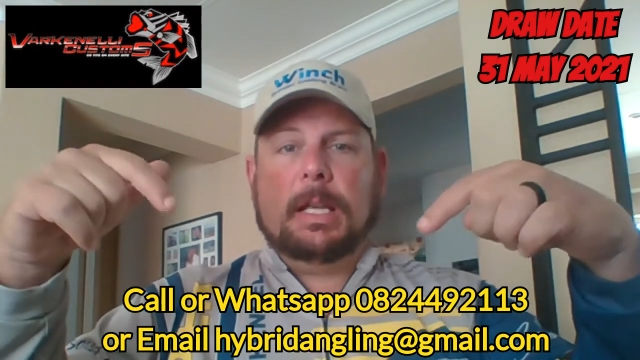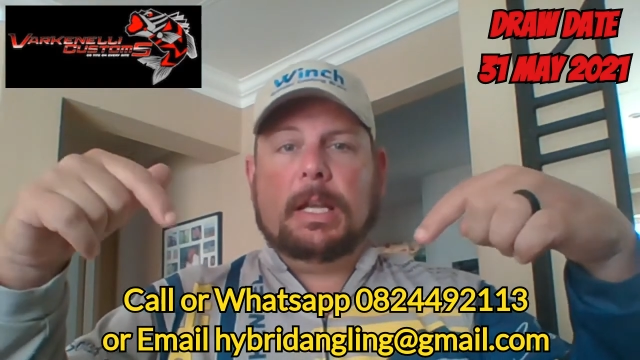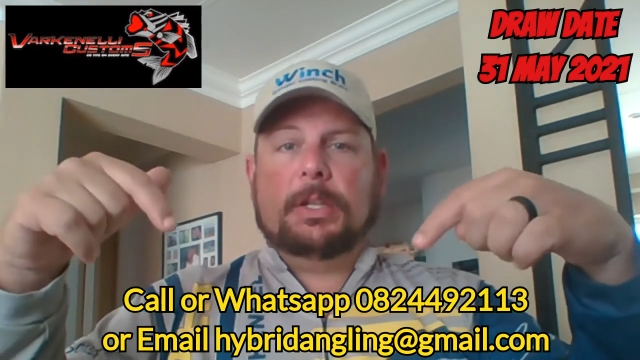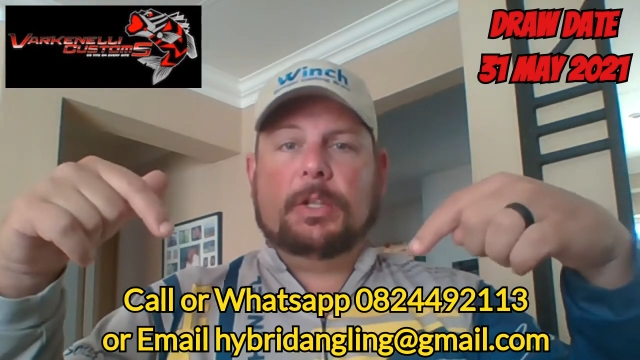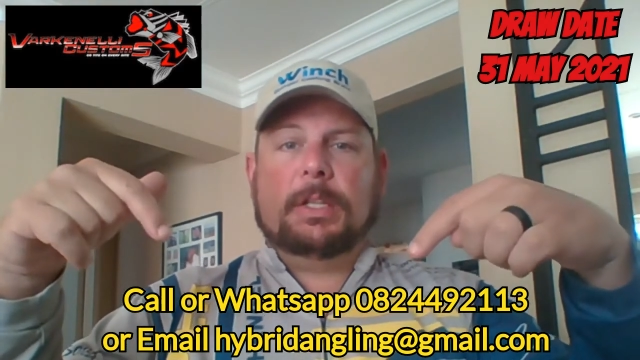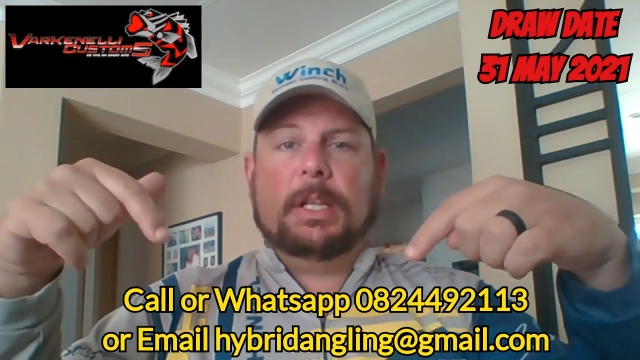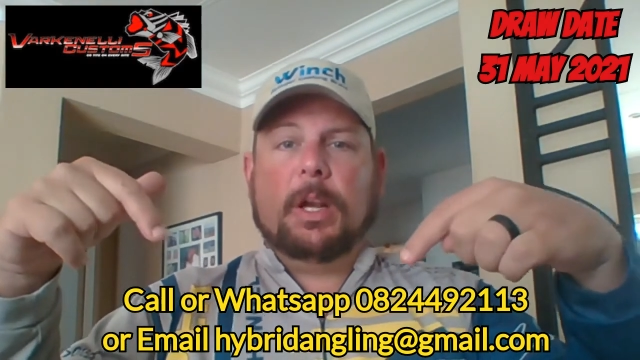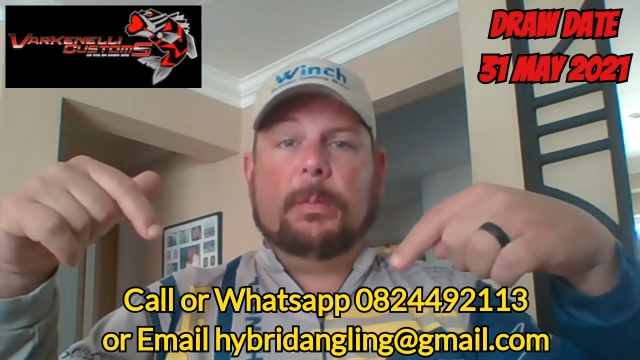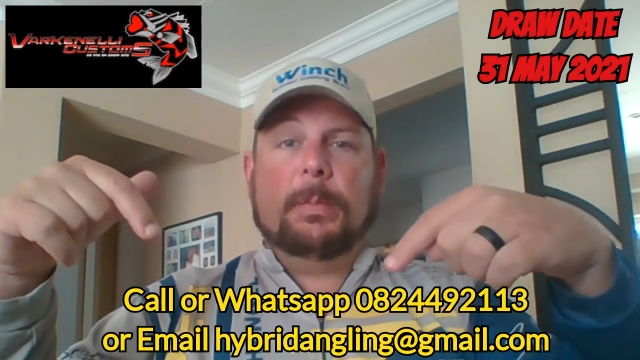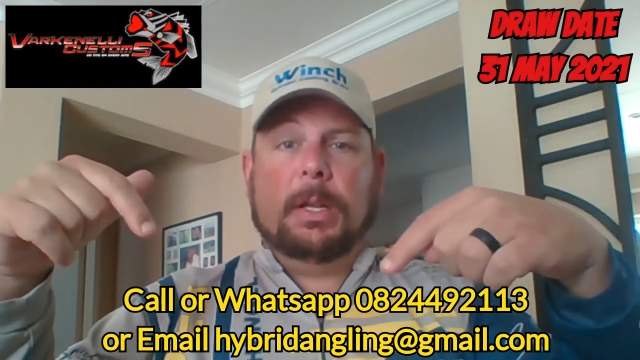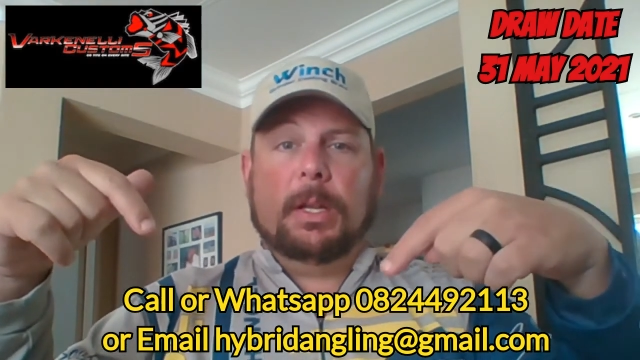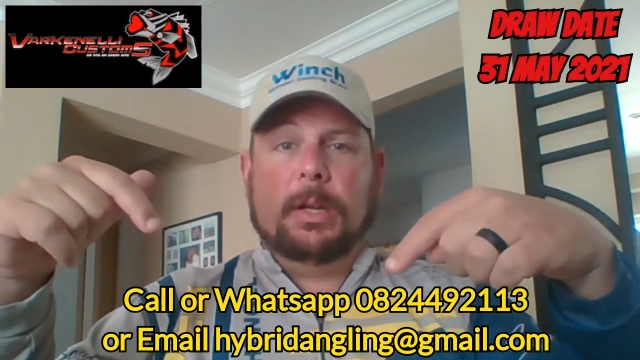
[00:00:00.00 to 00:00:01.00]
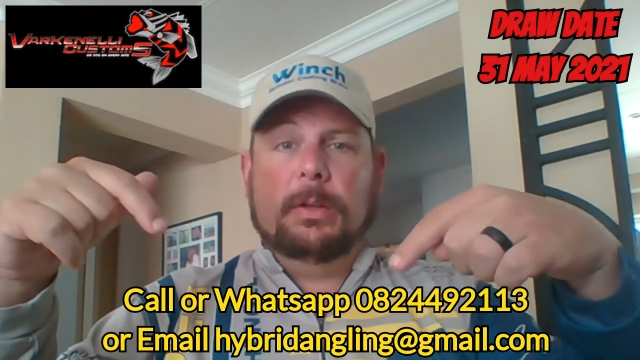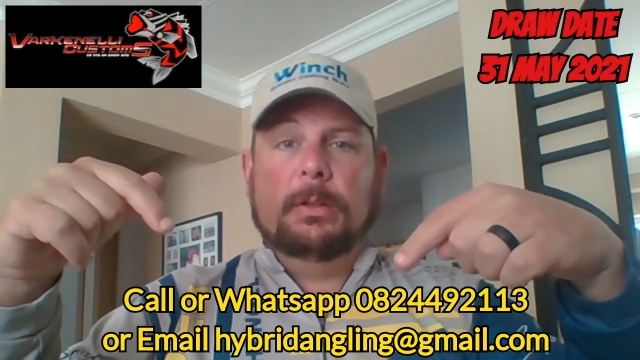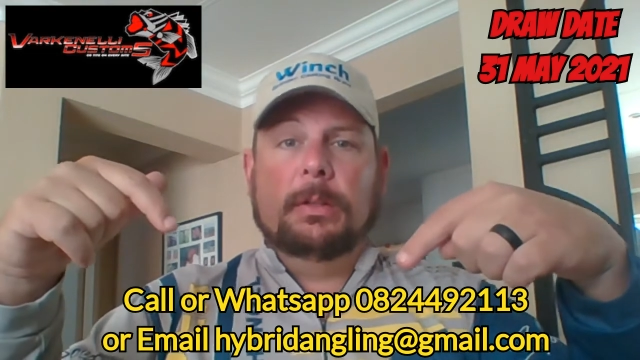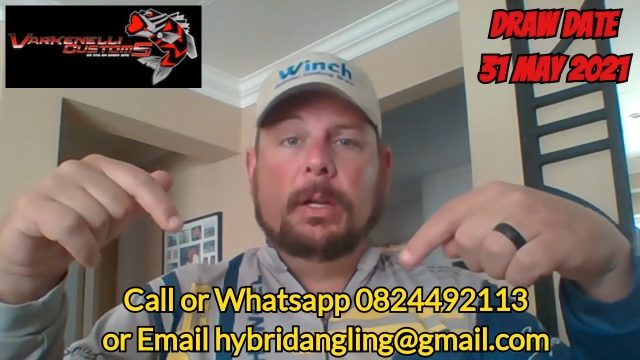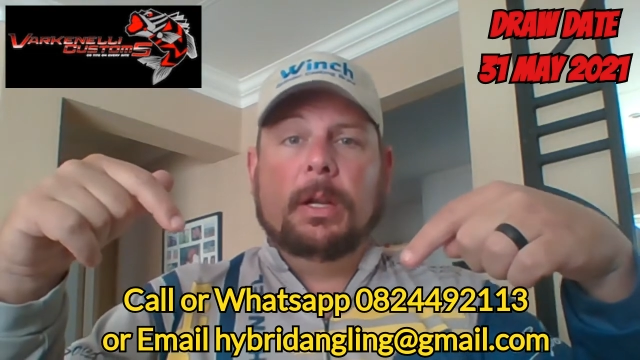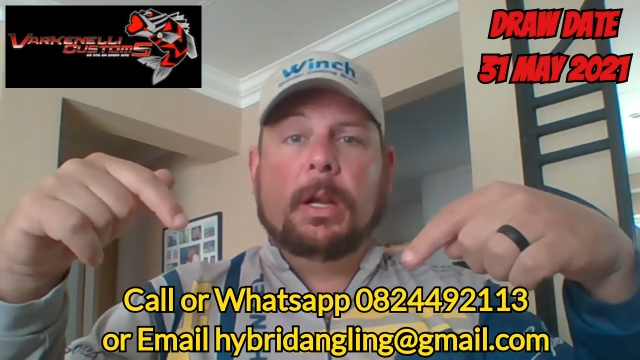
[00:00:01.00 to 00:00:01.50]
as you see, are
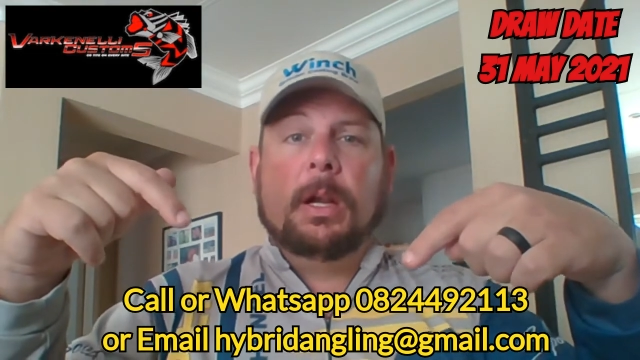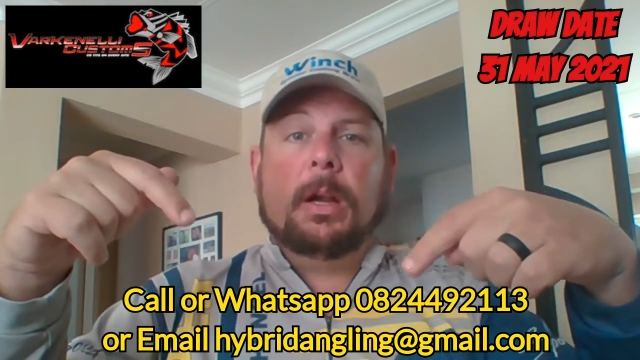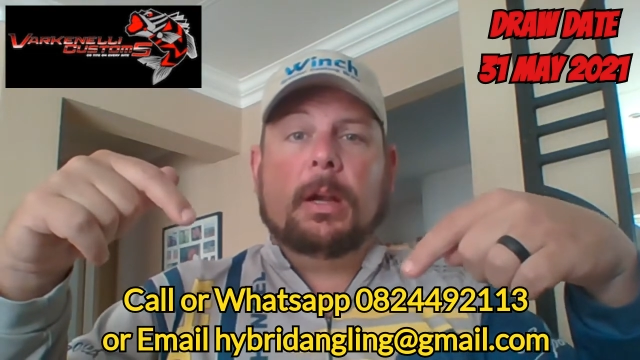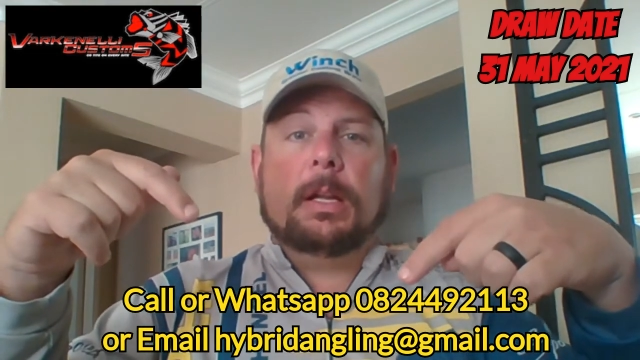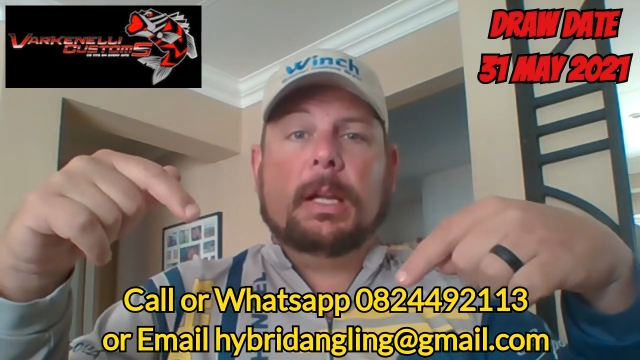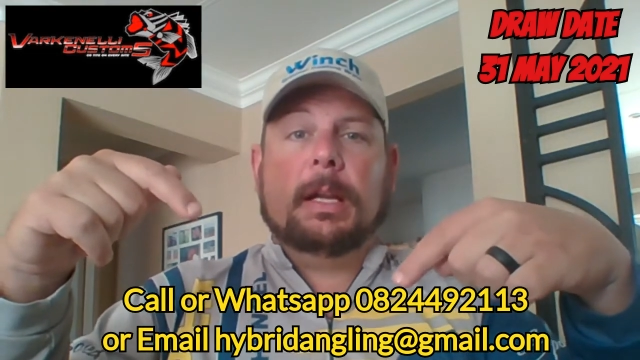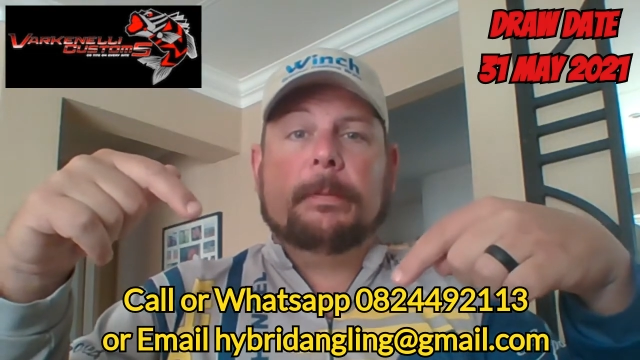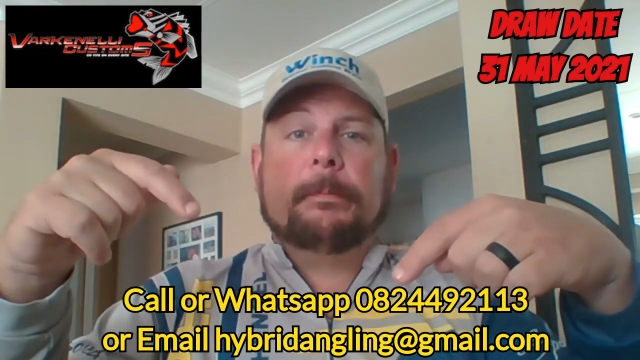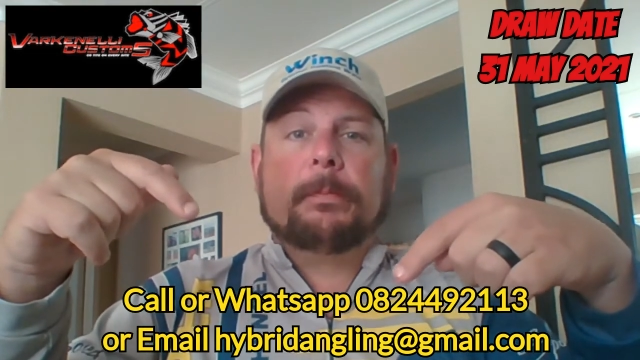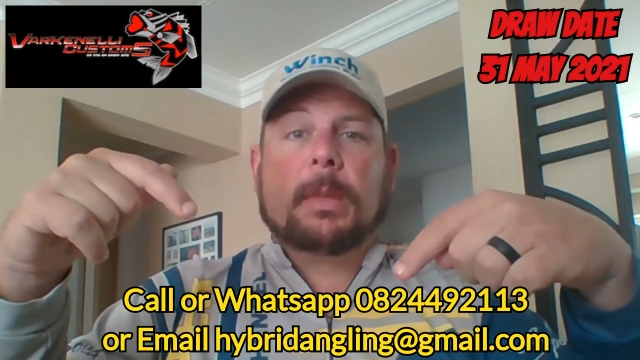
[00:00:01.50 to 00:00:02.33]
below, okay?